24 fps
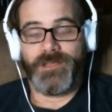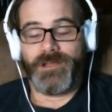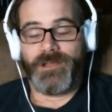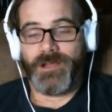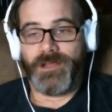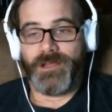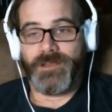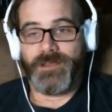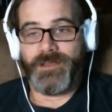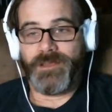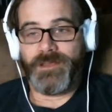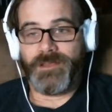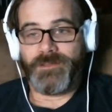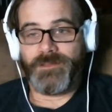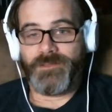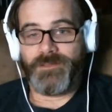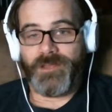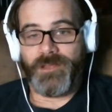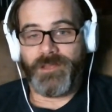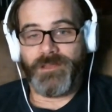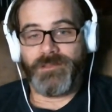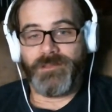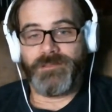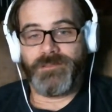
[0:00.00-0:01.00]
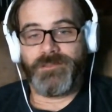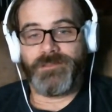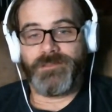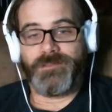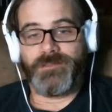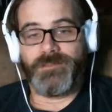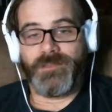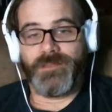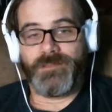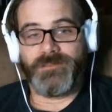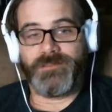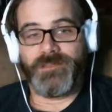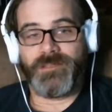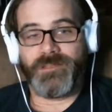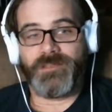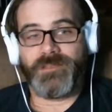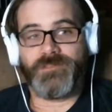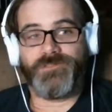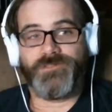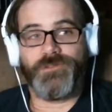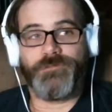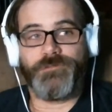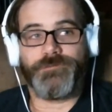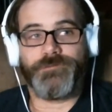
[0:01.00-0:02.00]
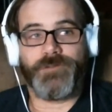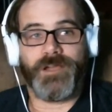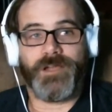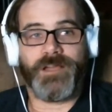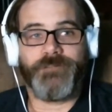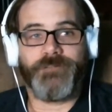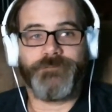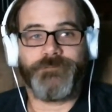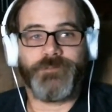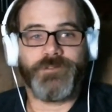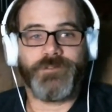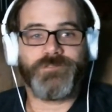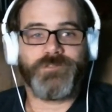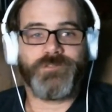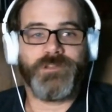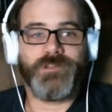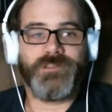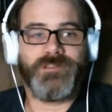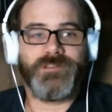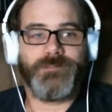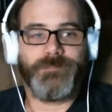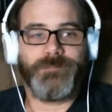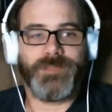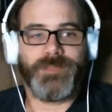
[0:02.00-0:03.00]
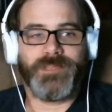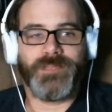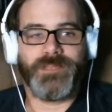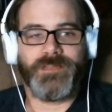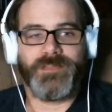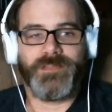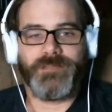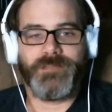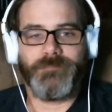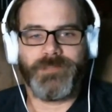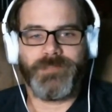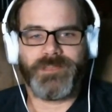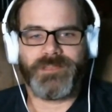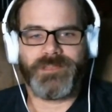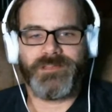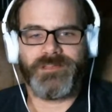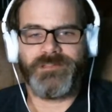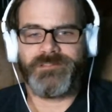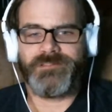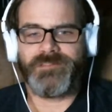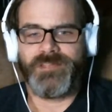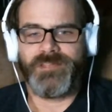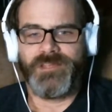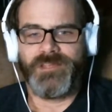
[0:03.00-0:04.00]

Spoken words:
I didn't get too. I got frustrated in the beginning because,